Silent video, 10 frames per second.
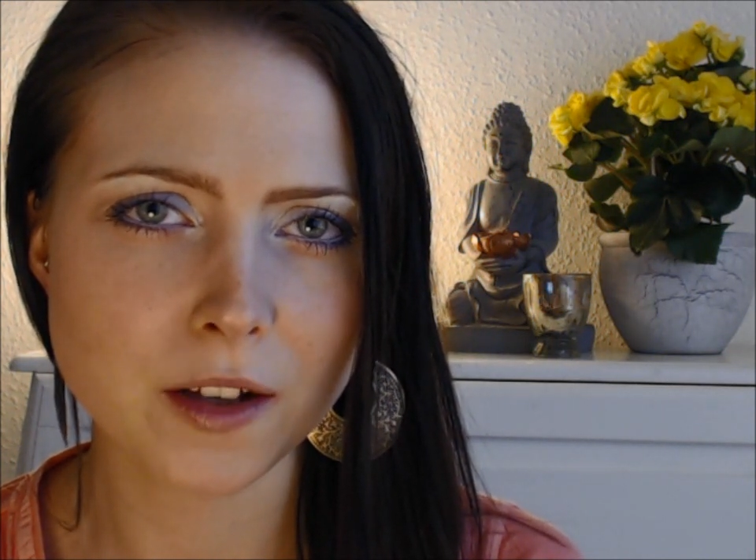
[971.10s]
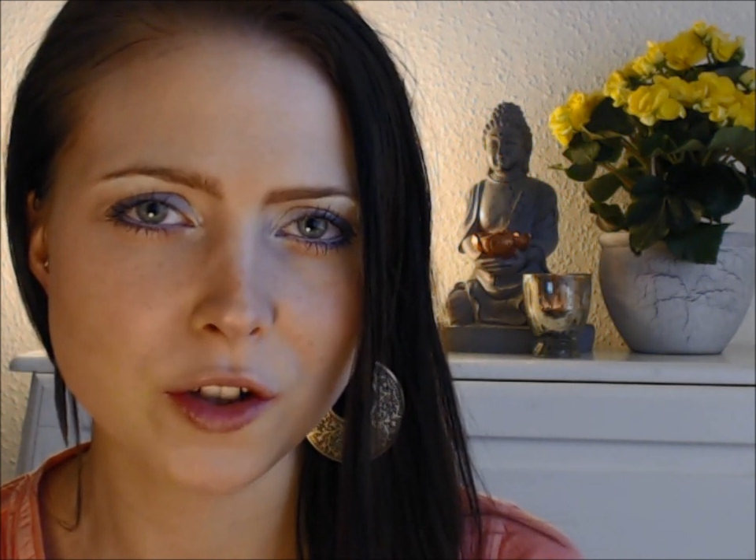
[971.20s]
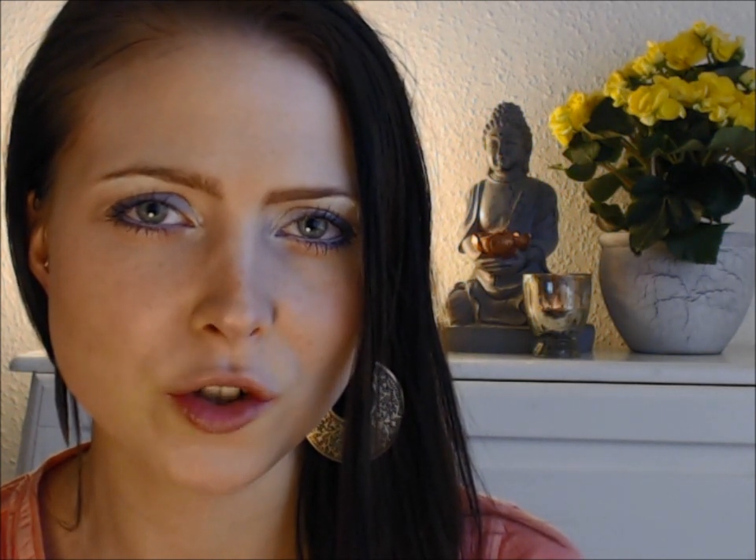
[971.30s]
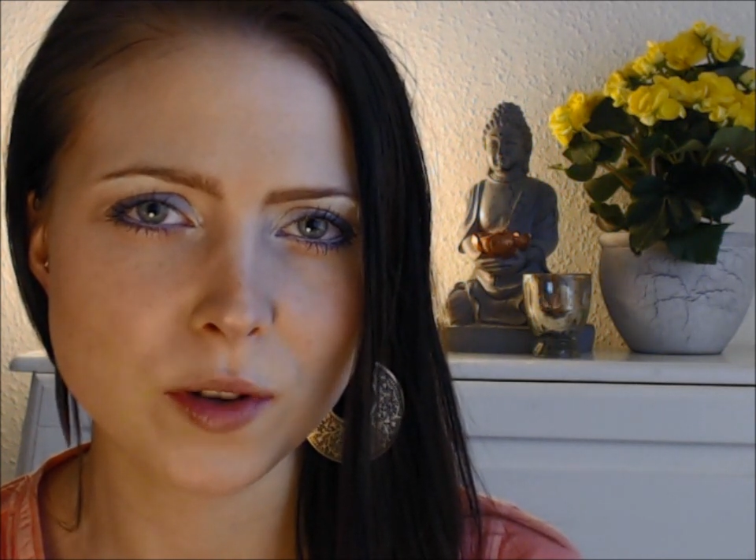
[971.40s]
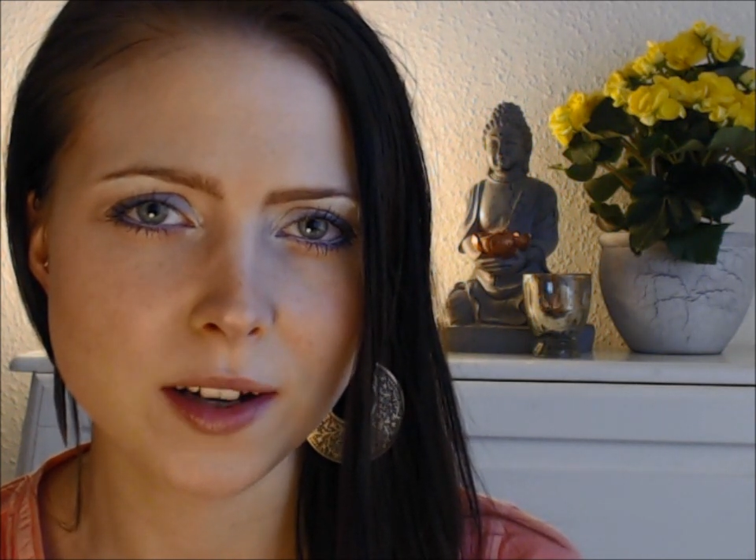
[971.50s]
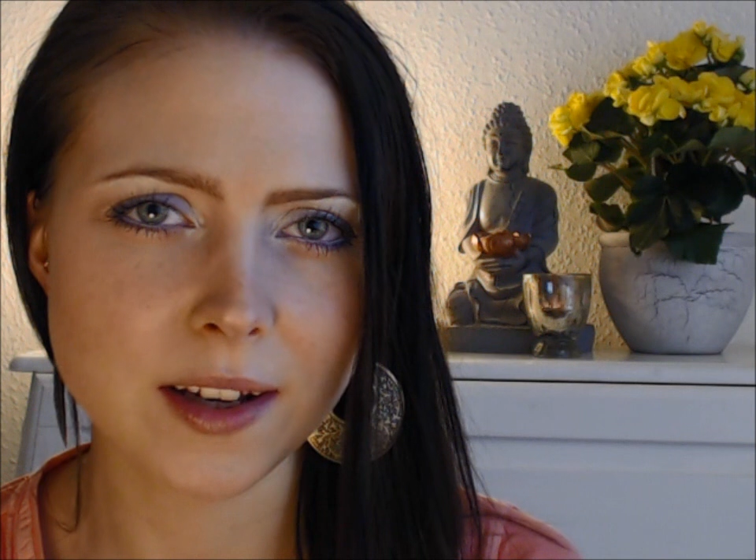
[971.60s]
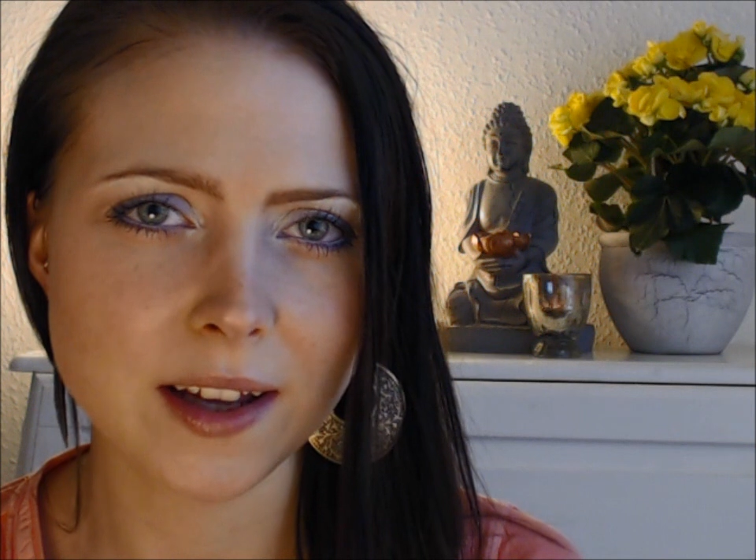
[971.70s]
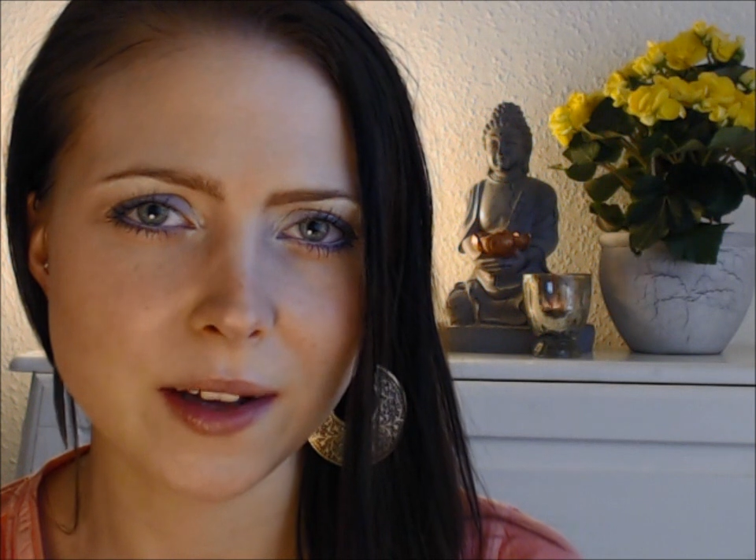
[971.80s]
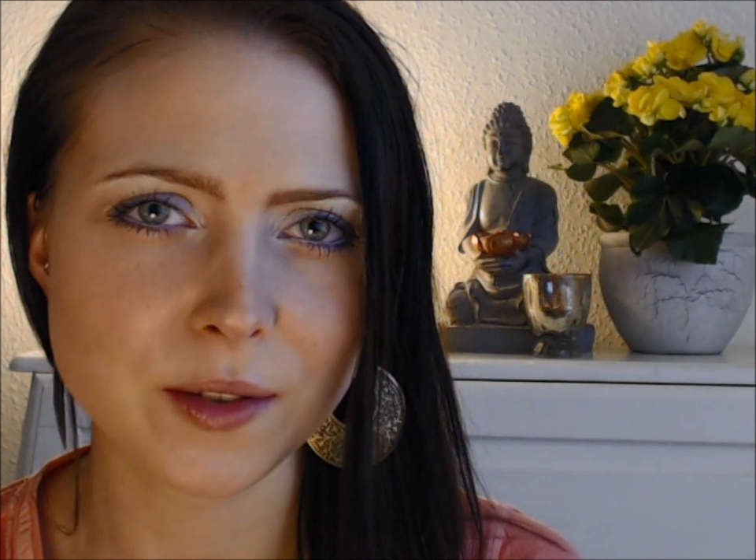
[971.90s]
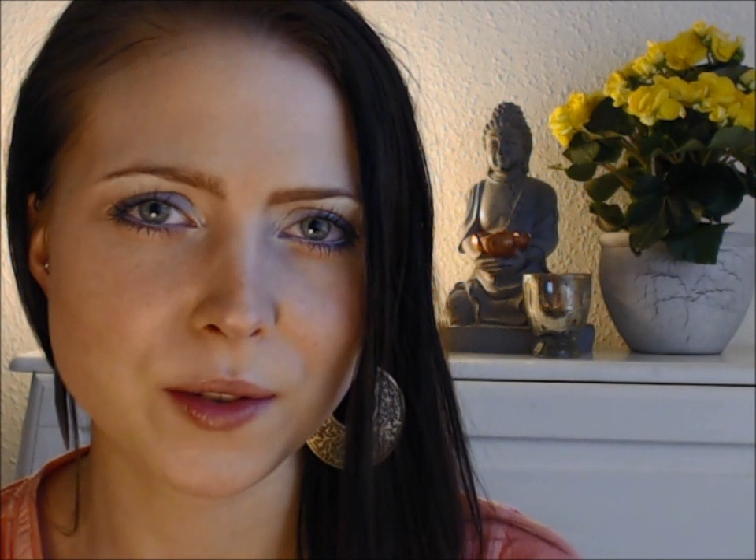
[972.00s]
Try
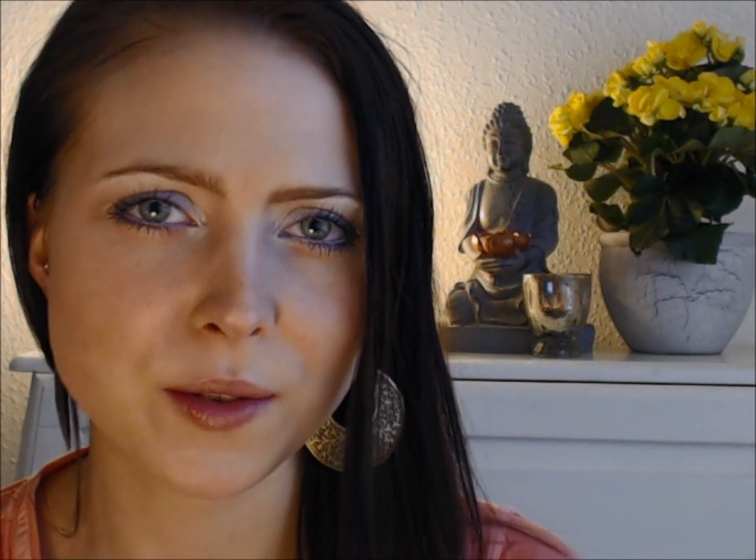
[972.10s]
now to